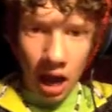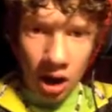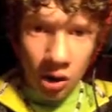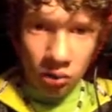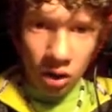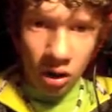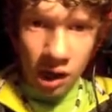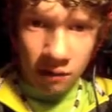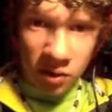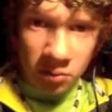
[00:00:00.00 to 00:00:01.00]
how
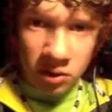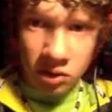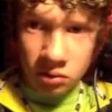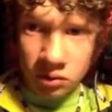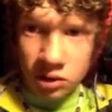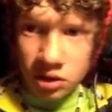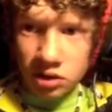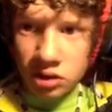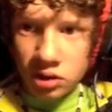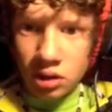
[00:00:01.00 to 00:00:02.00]
long have I been doing
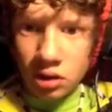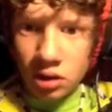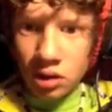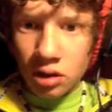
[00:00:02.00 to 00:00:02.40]
this?